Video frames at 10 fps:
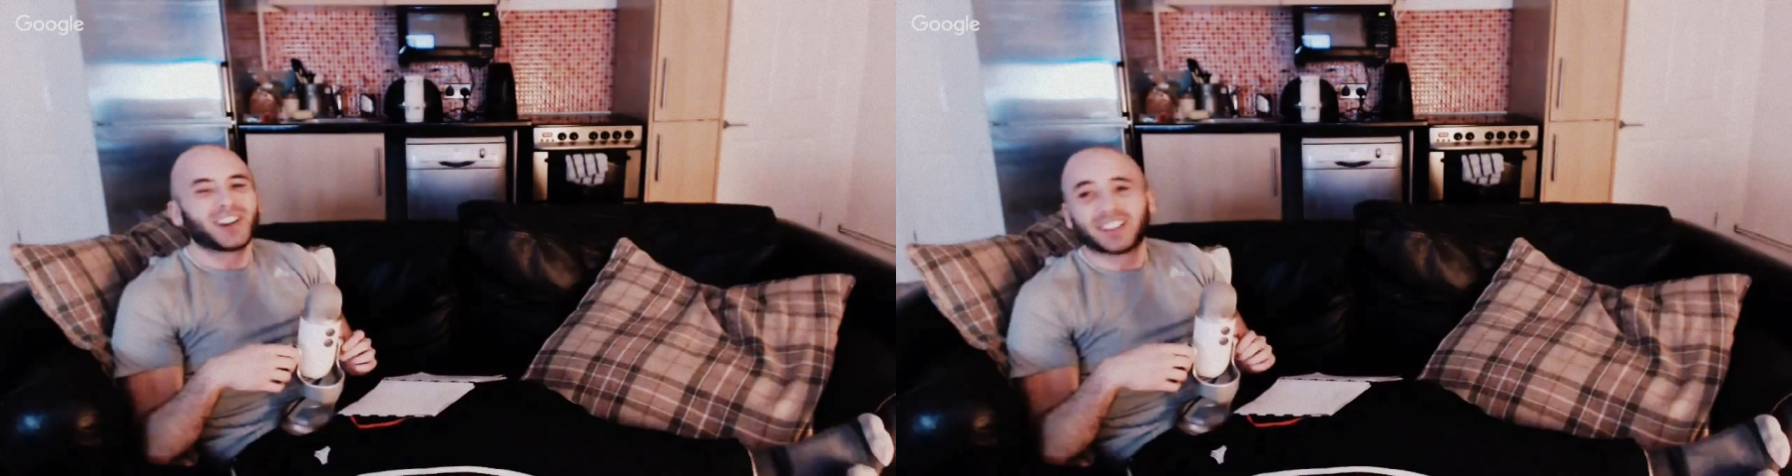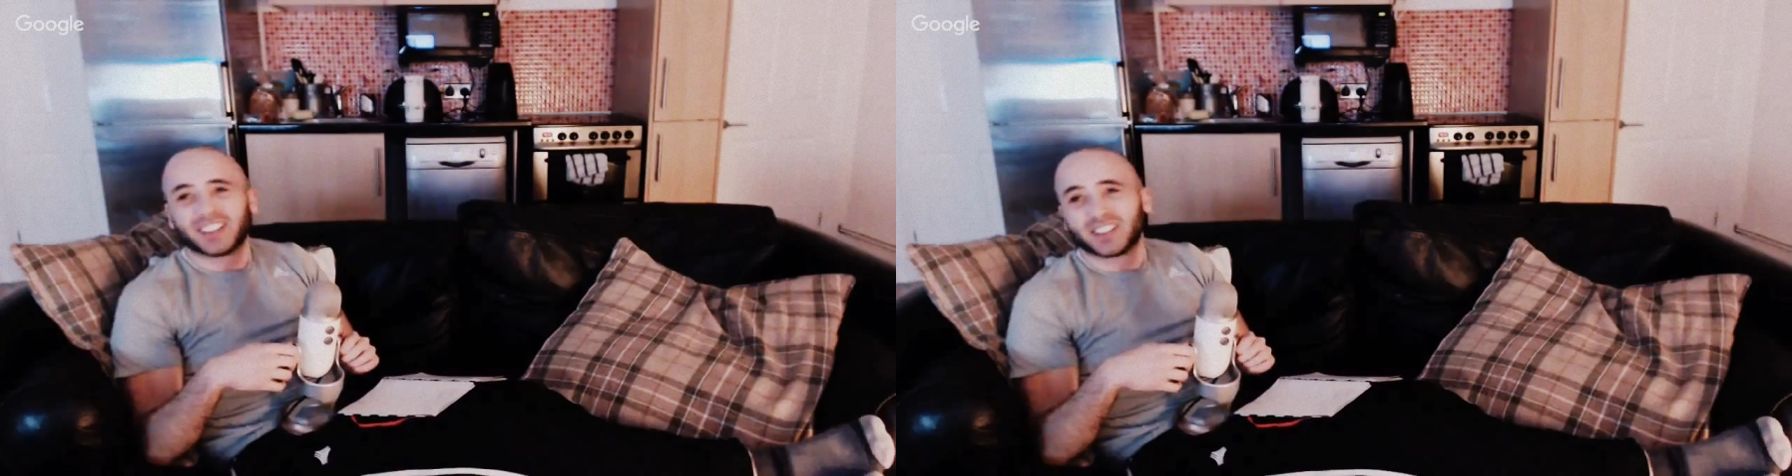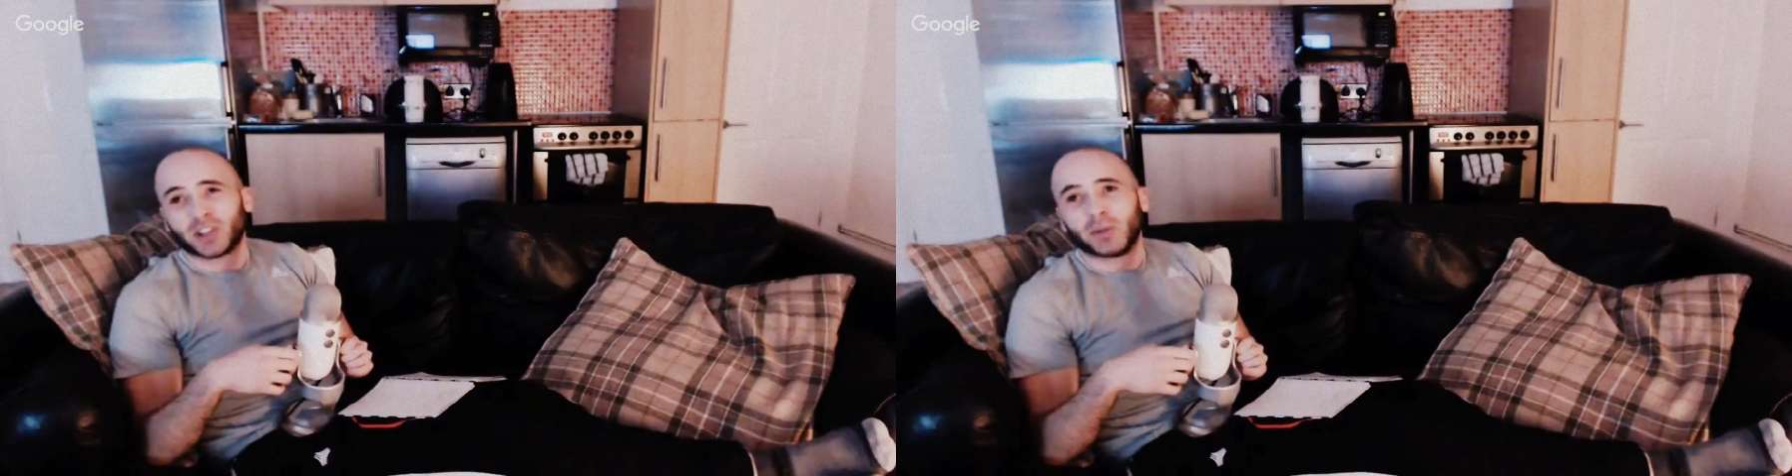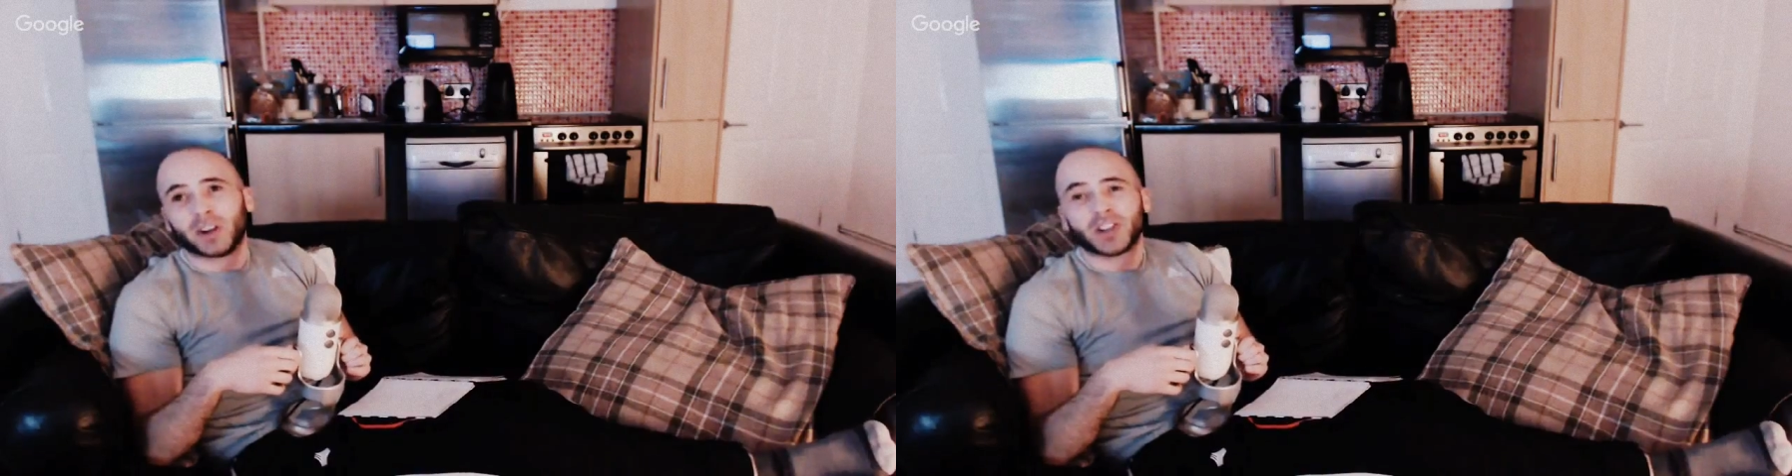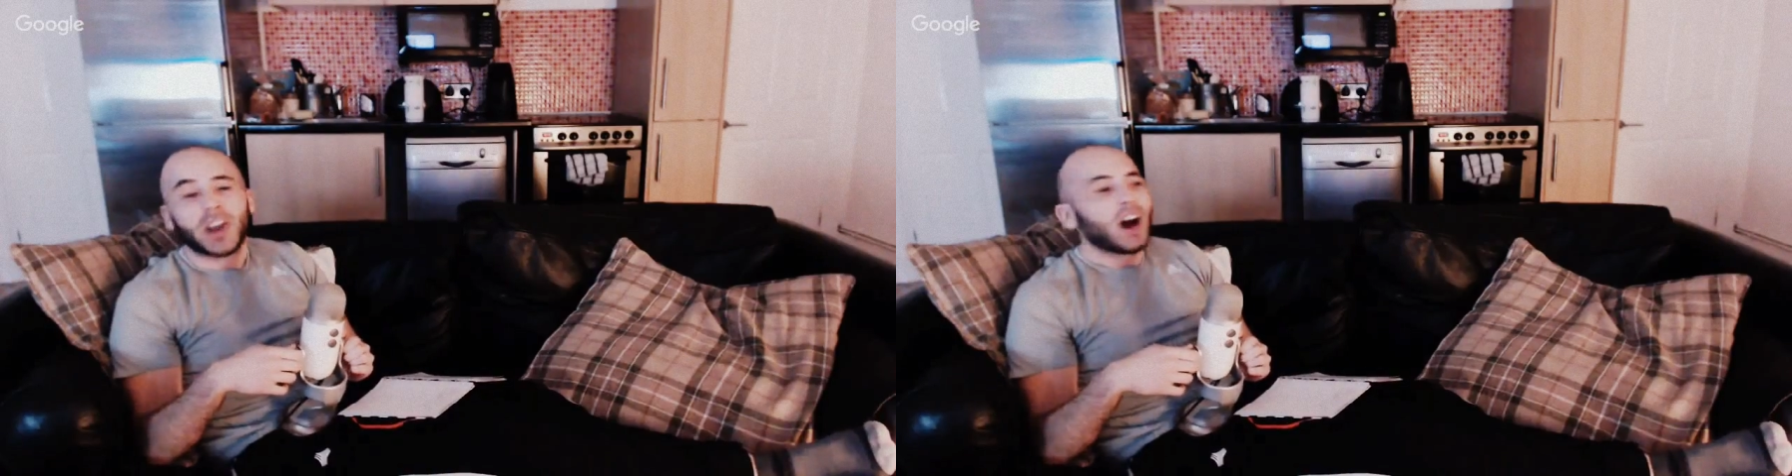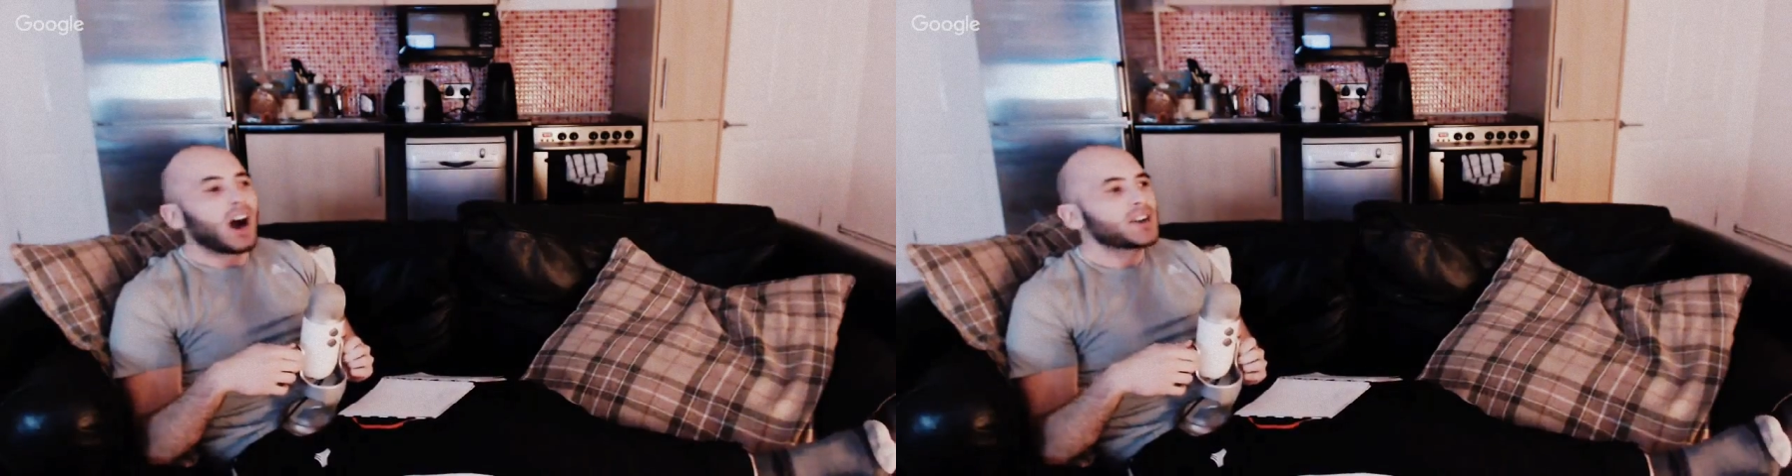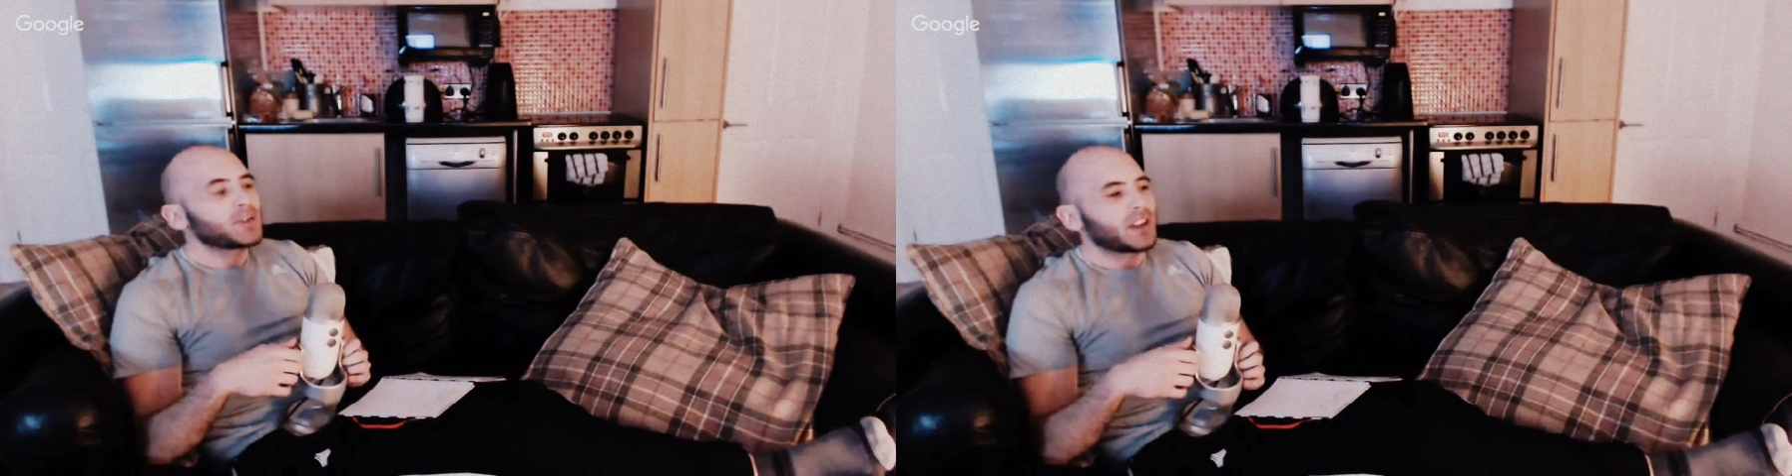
liked it so much. I agree.